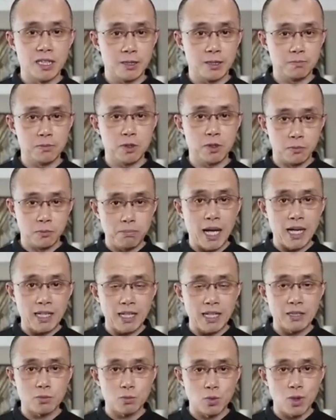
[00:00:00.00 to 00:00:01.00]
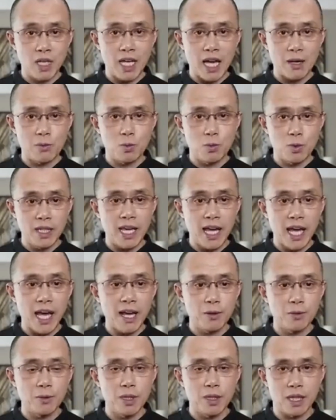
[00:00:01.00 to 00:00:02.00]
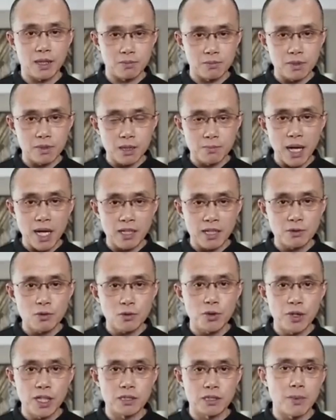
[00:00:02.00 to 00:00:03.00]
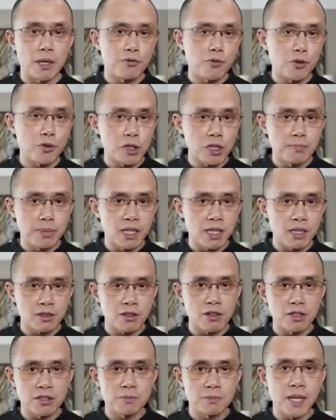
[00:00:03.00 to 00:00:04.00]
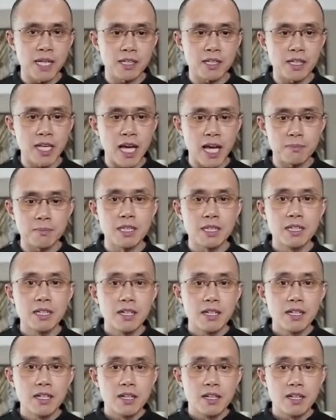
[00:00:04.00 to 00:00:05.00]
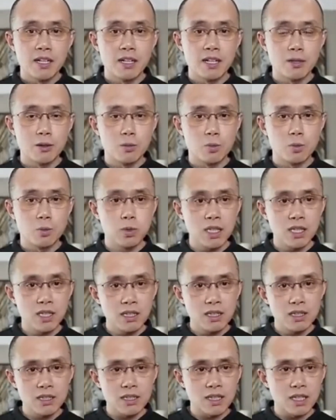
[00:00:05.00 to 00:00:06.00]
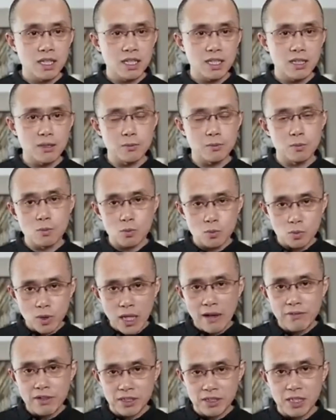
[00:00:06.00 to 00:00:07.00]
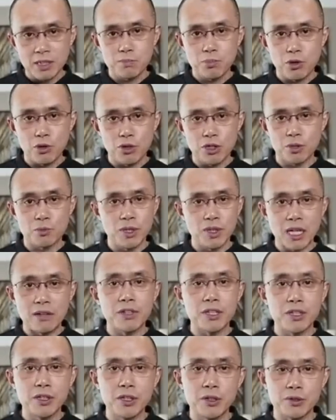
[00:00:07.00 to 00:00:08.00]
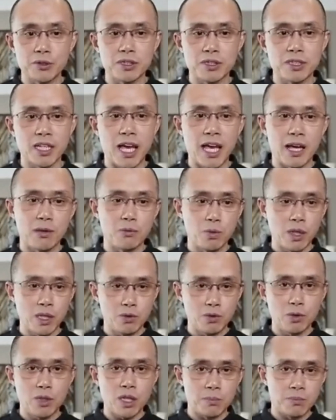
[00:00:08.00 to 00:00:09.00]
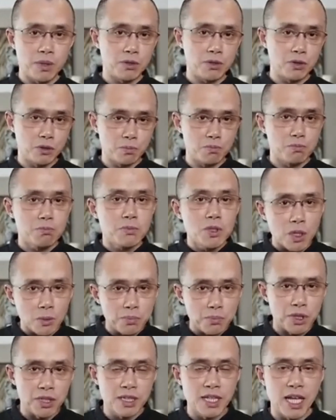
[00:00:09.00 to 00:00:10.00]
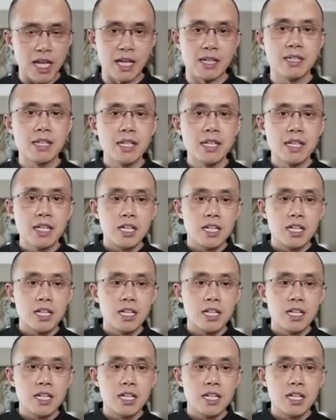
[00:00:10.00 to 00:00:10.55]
Binance, we had like the Binance coin is about $40 billion market cap. We have the team portion we never used, and we do commit to burn that.